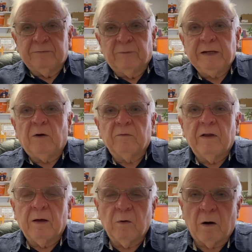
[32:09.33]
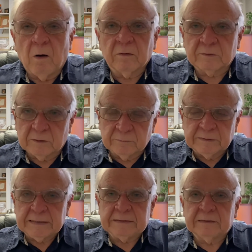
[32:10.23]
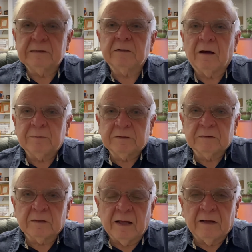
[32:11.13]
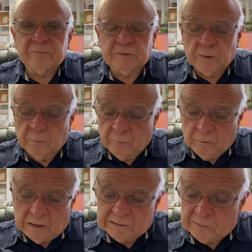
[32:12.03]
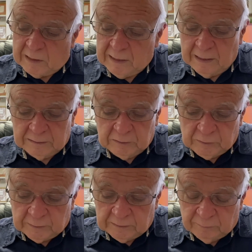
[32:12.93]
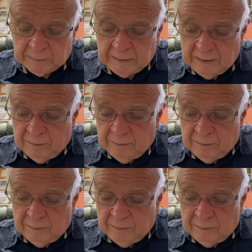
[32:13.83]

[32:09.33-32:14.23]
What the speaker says: we don't know all the circumstances in Thomas's life, so I try not to judge, but